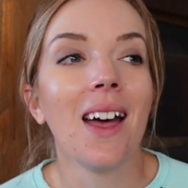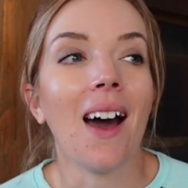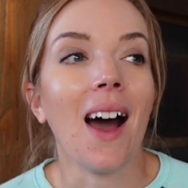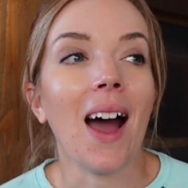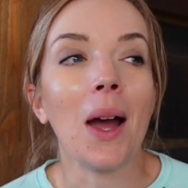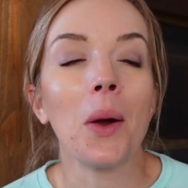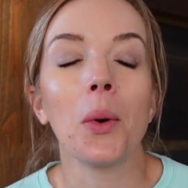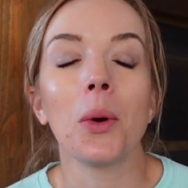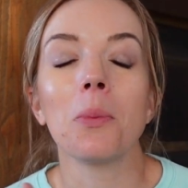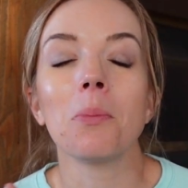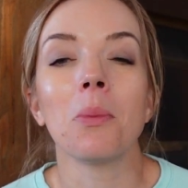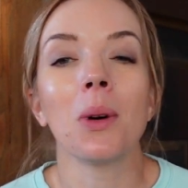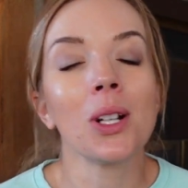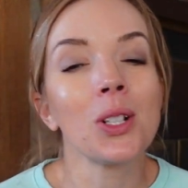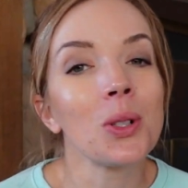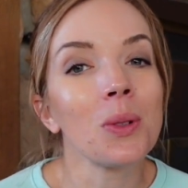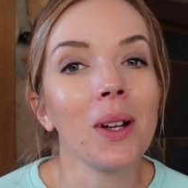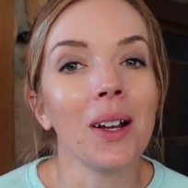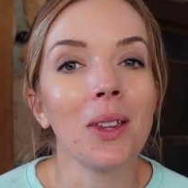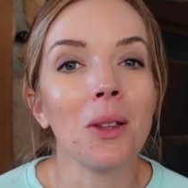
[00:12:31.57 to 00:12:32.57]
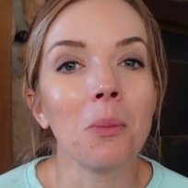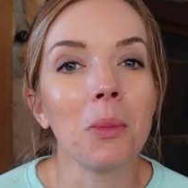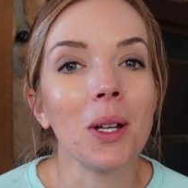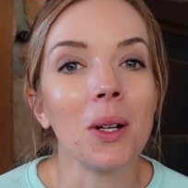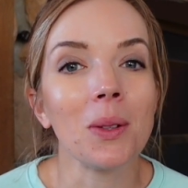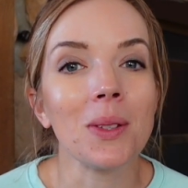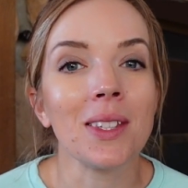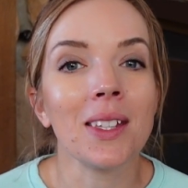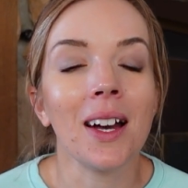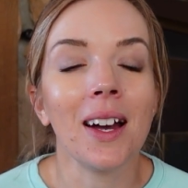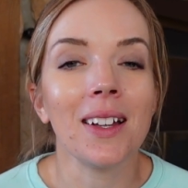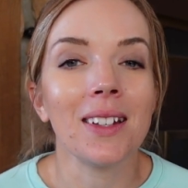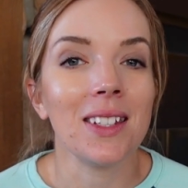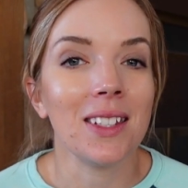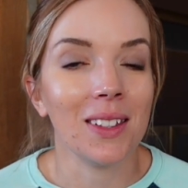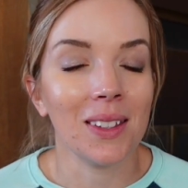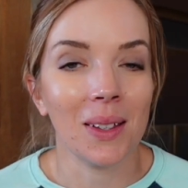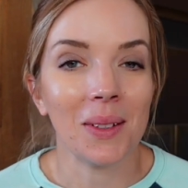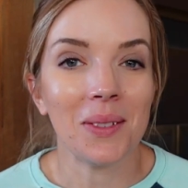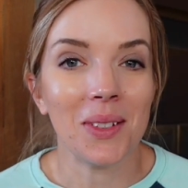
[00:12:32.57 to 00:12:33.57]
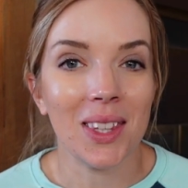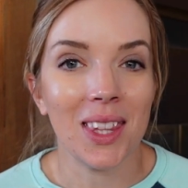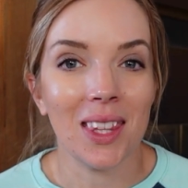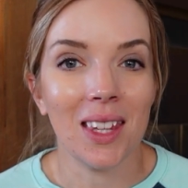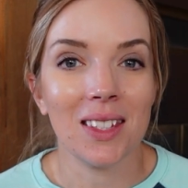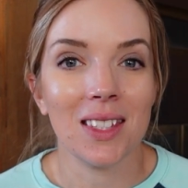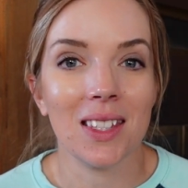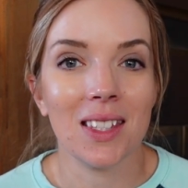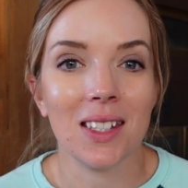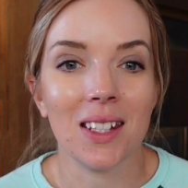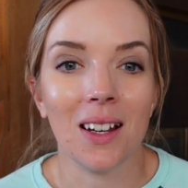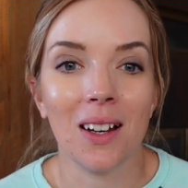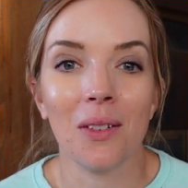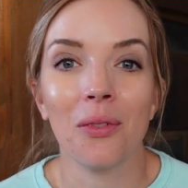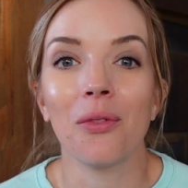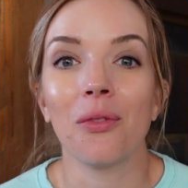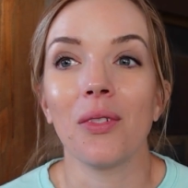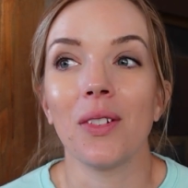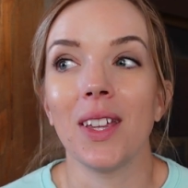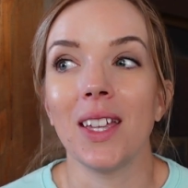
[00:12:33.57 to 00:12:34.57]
I would much rather be outside dealing with this stuff